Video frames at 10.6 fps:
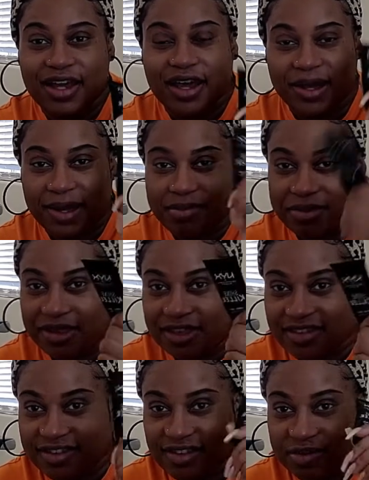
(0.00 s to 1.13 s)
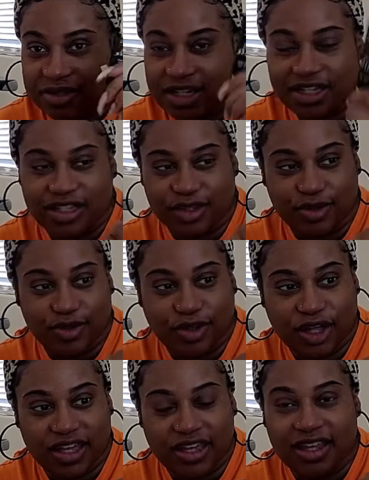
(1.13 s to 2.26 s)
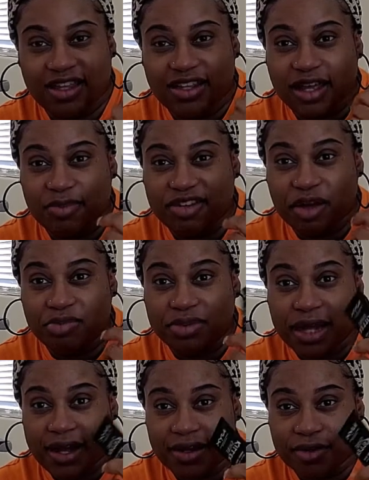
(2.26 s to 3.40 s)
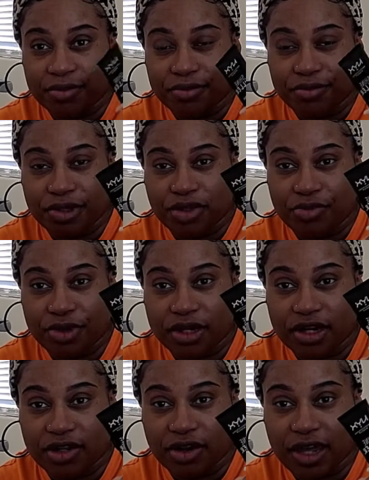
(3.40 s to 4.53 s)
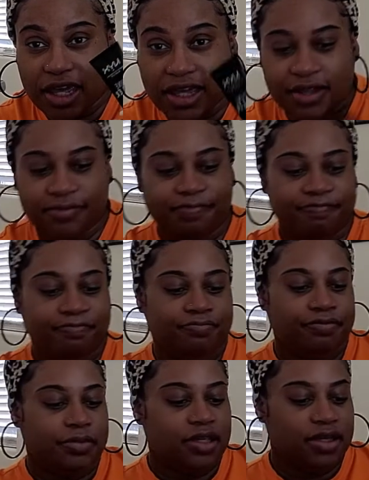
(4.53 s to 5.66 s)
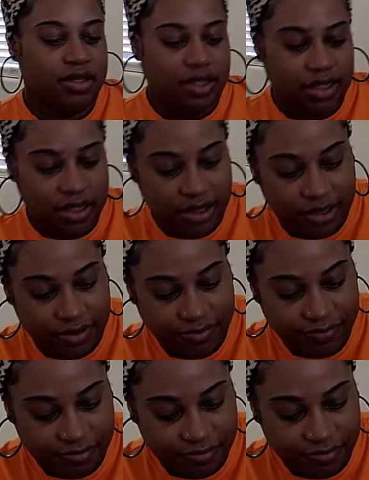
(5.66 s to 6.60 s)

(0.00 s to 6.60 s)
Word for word: cop this. I'm telling you, like, it comes out black when you put it on your hand. Um,